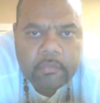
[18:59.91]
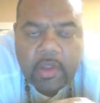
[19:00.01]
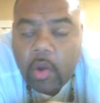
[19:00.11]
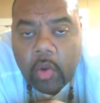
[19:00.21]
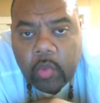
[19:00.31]

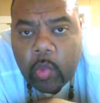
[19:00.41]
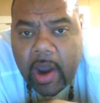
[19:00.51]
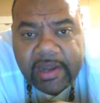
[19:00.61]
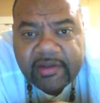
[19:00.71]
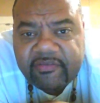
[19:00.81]
The old
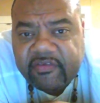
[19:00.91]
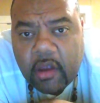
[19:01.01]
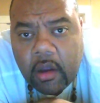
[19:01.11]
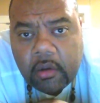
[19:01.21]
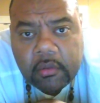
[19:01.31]
and
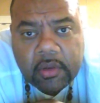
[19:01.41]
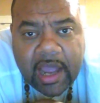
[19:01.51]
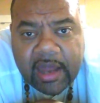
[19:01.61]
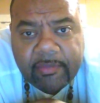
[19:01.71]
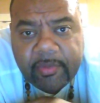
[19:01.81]
song
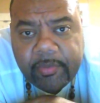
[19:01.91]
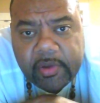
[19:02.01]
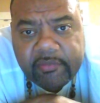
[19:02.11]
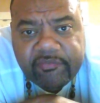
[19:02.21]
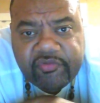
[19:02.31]
out of the book of